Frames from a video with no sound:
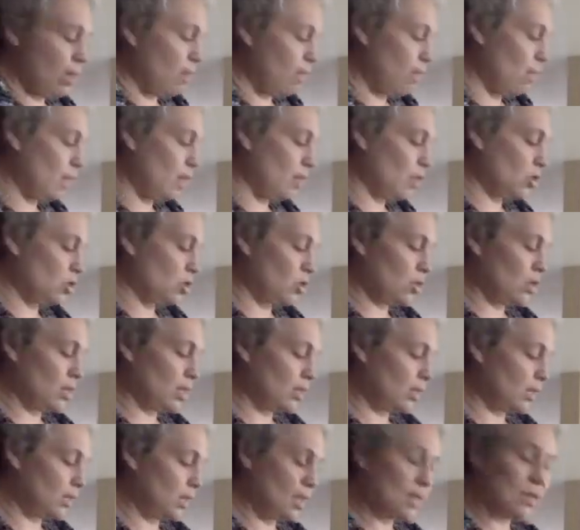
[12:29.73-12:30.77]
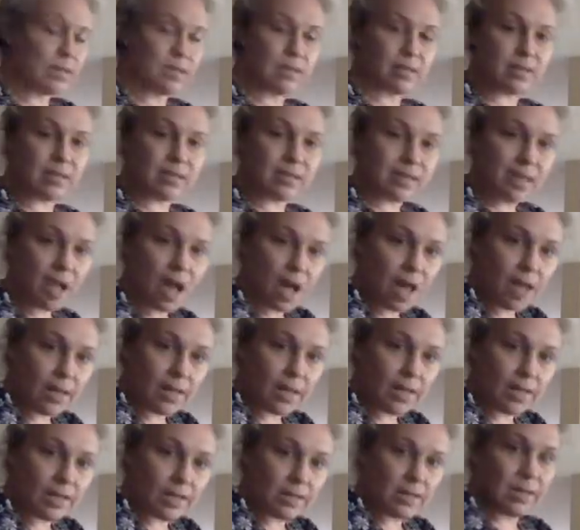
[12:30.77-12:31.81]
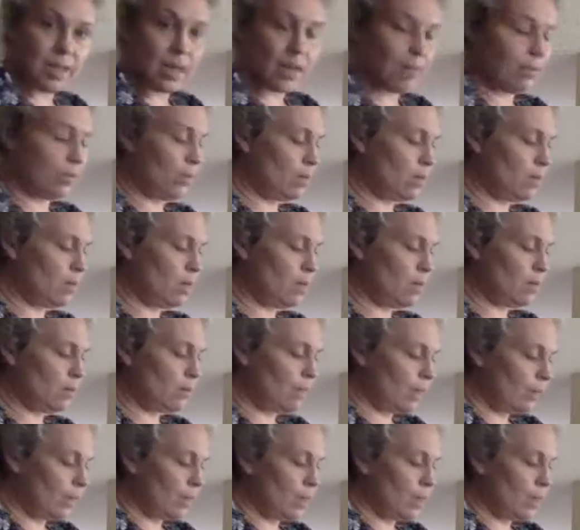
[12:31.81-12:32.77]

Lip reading: making sure that it's nice and solid and stable in there,